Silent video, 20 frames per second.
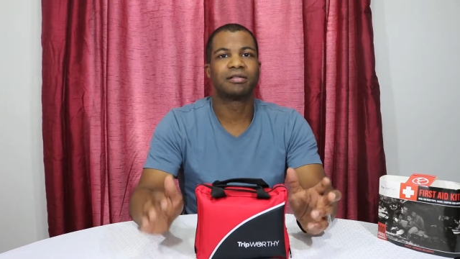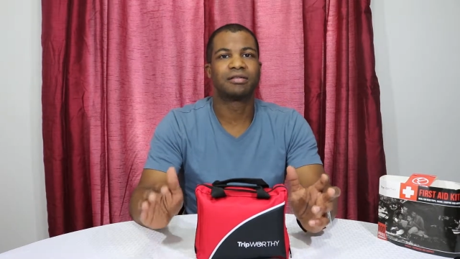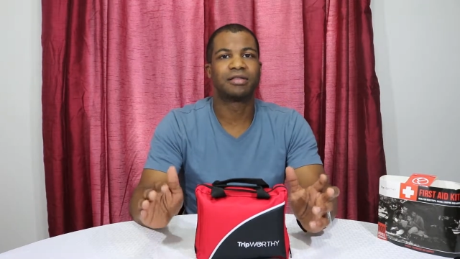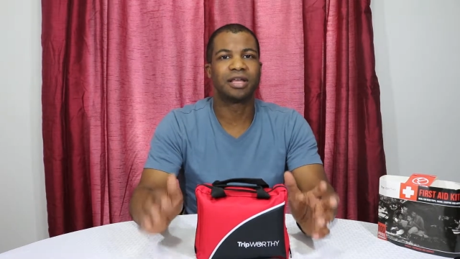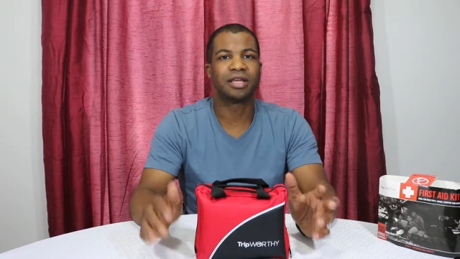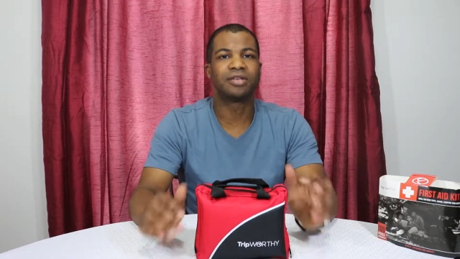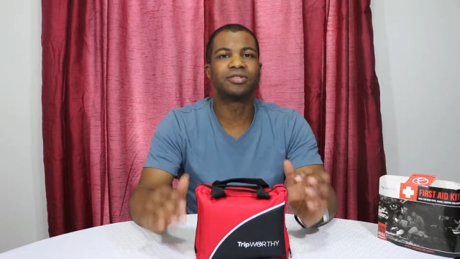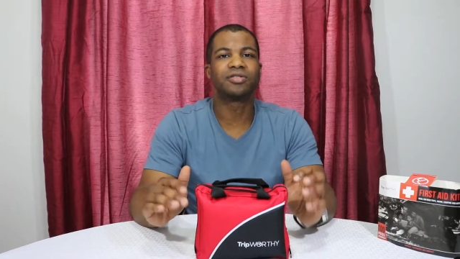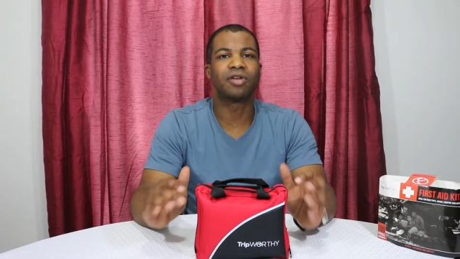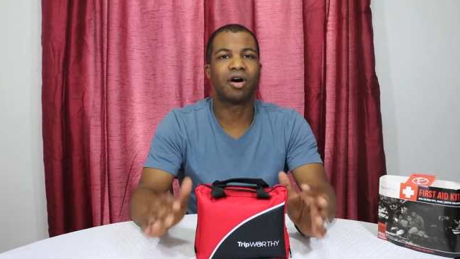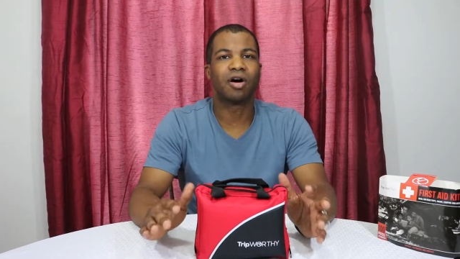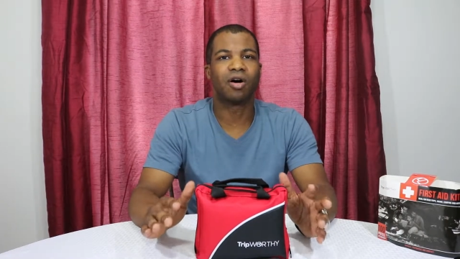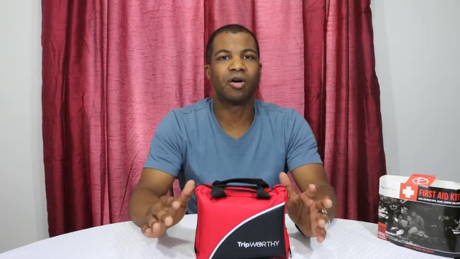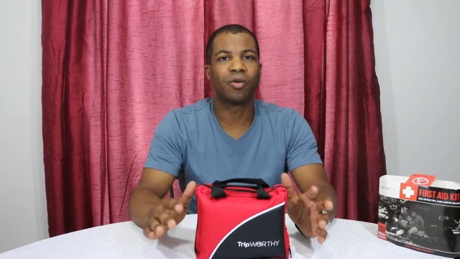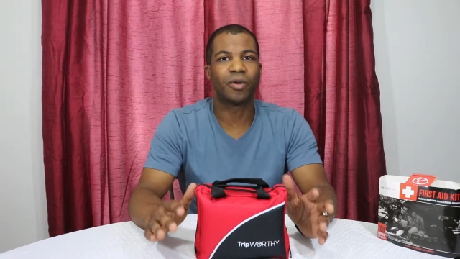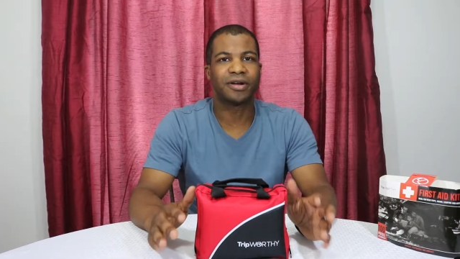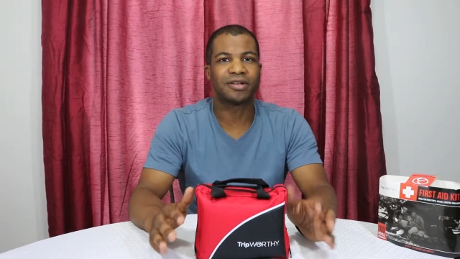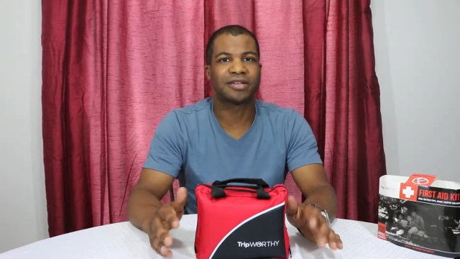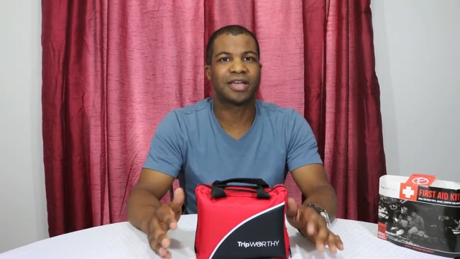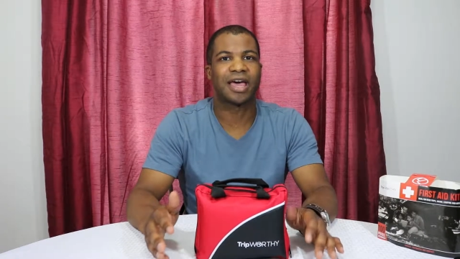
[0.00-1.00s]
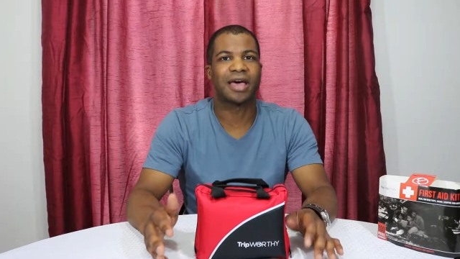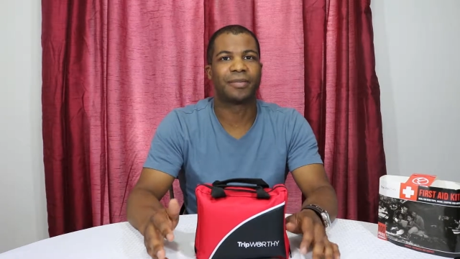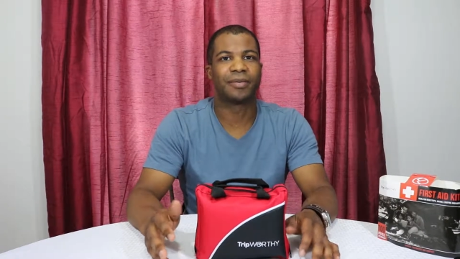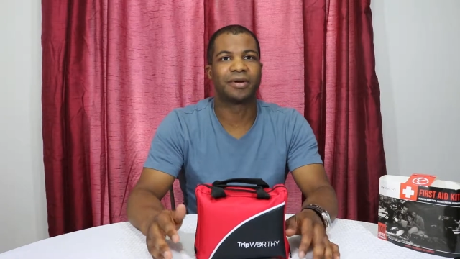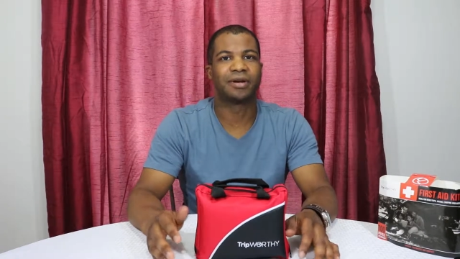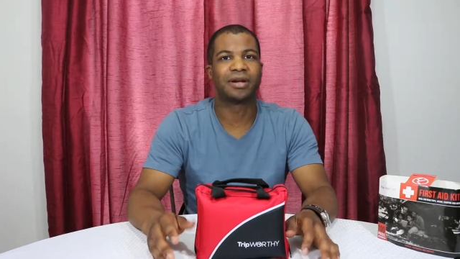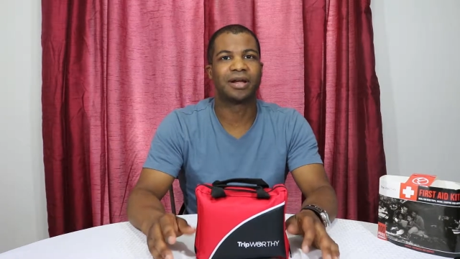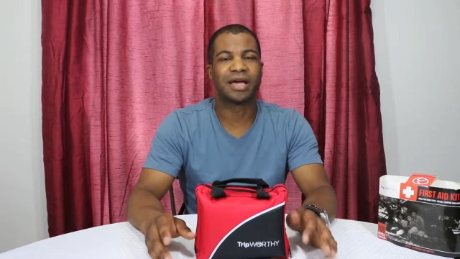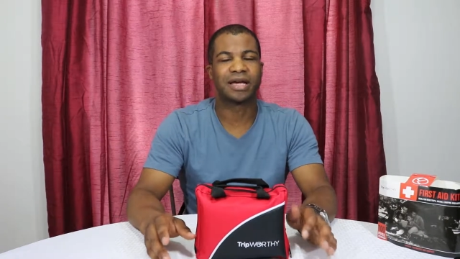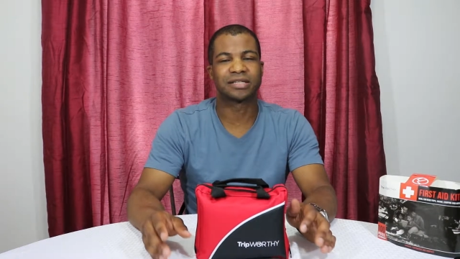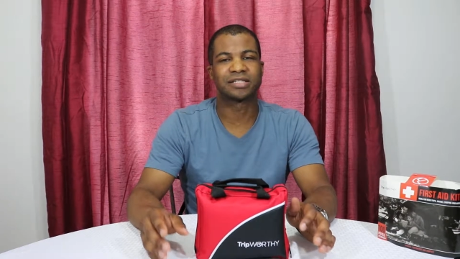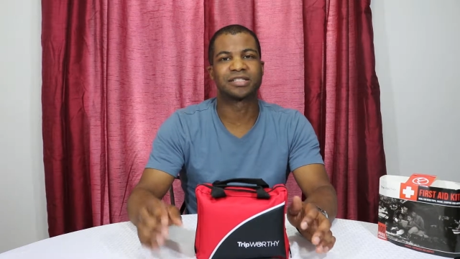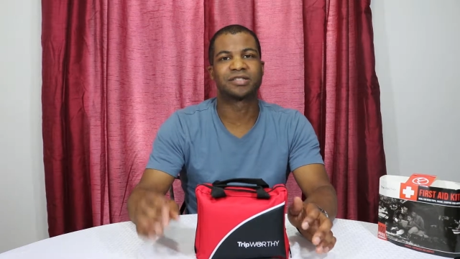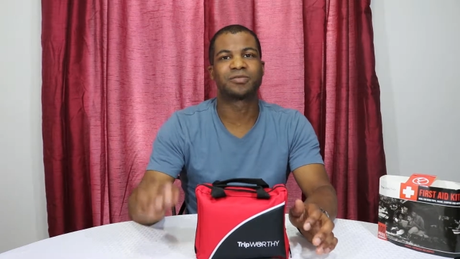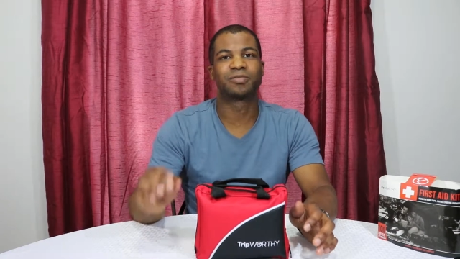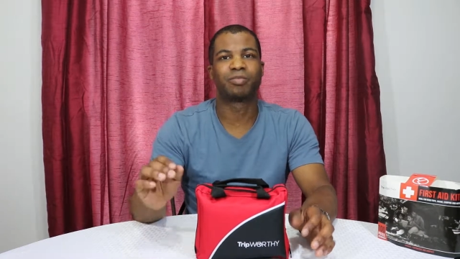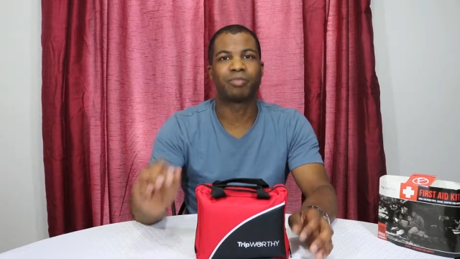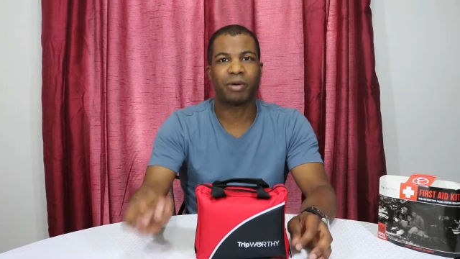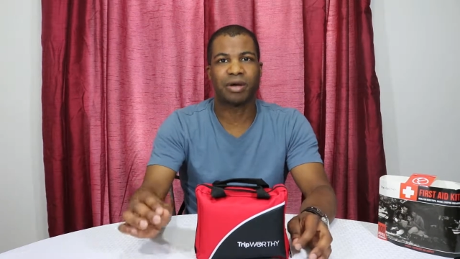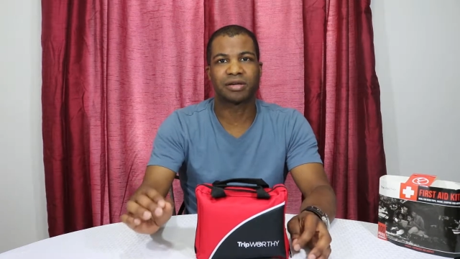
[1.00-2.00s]
things always happen,
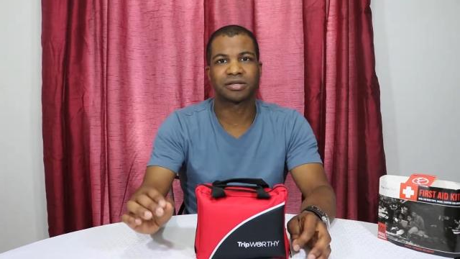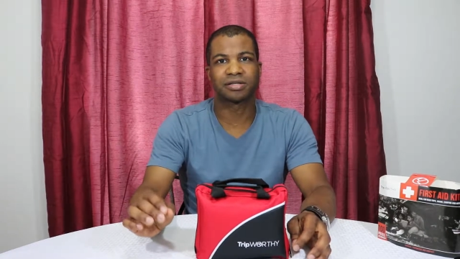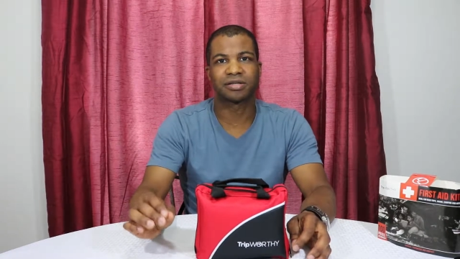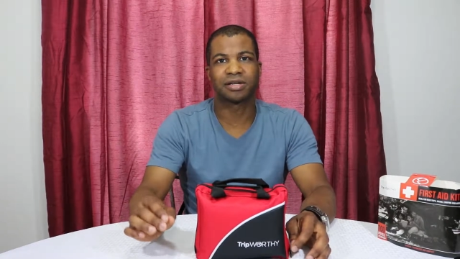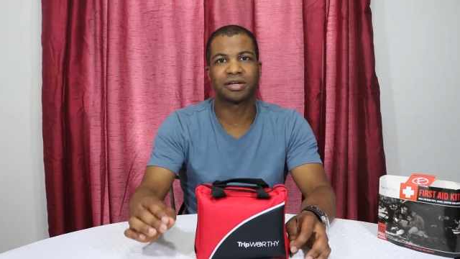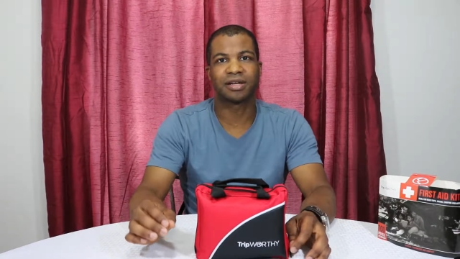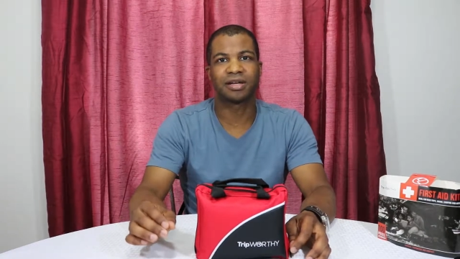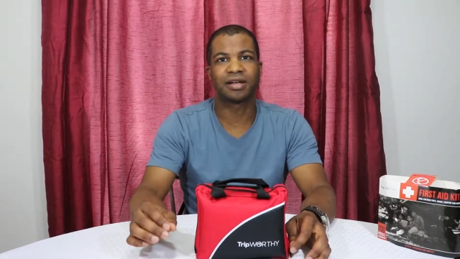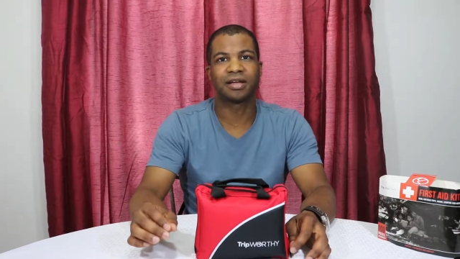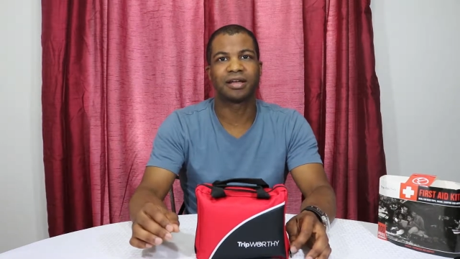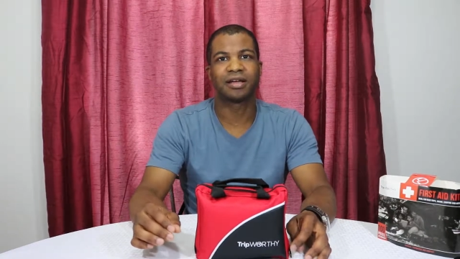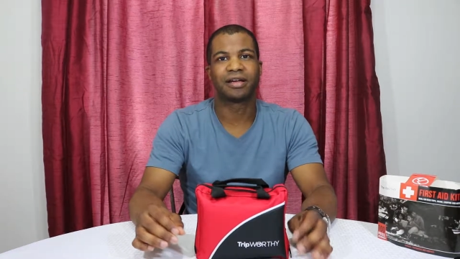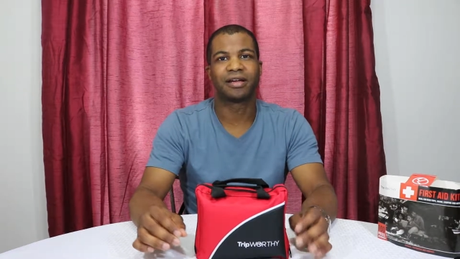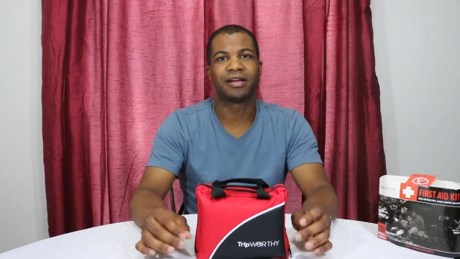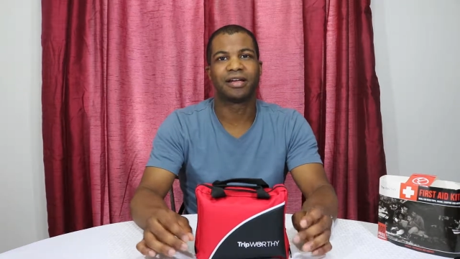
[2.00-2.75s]
especially